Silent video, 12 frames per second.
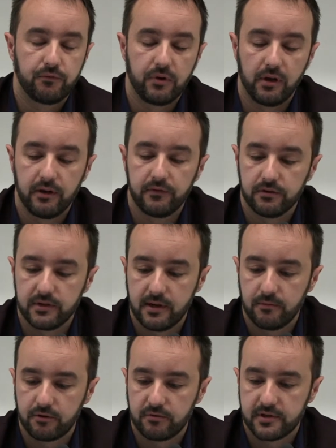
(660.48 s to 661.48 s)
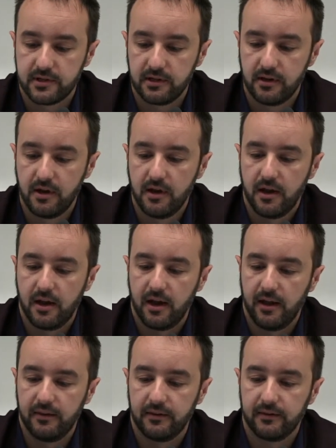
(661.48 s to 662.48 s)
if we live in a democracy.
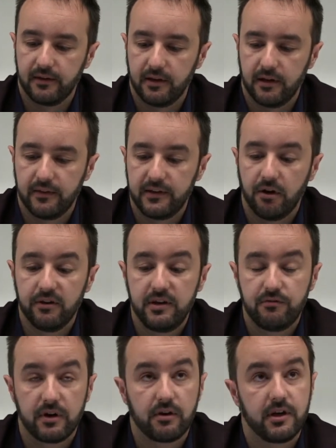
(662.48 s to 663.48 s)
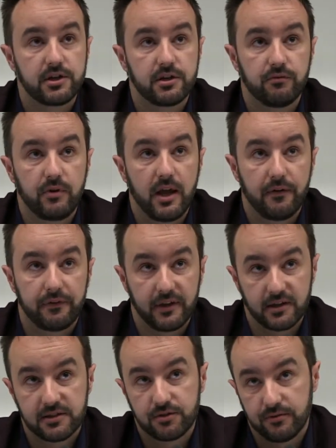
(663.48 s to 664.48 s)
And the only regulation we
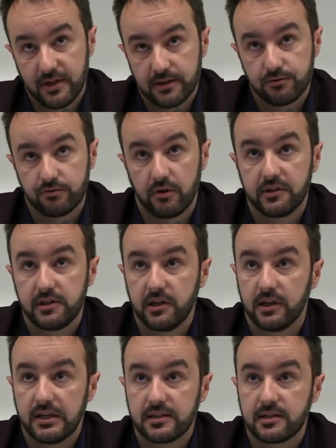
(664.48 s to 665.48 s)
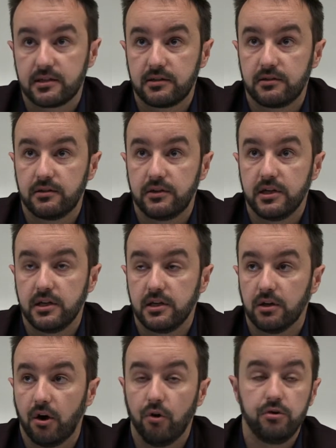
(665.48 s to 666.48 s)
have thanks to net neutrality is
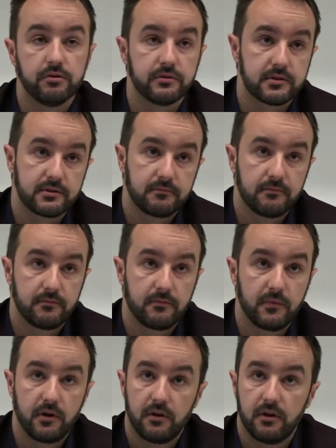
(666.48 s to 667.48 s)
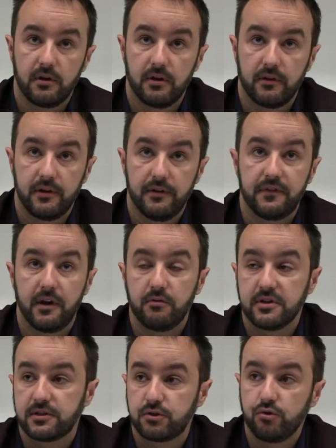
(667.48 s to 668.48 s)
the audience. If
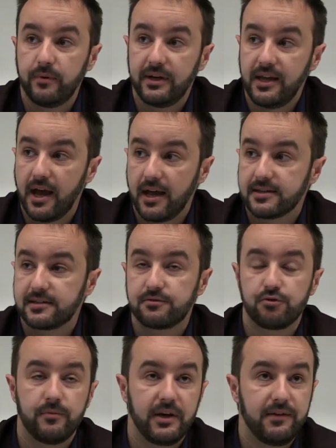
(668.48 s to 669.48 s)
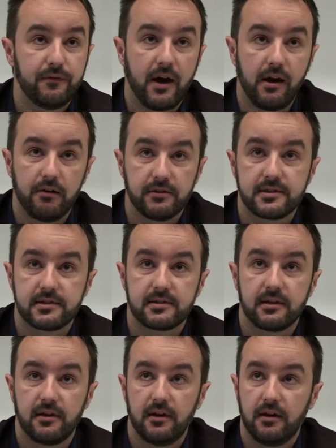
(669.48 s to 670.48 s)
there is too many ads, too many
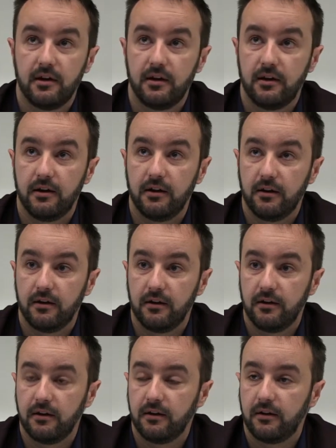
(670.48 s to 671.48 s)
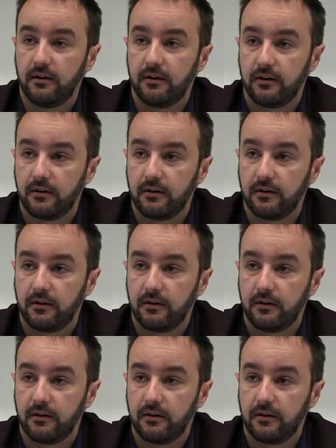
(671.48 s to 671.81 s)
violence, or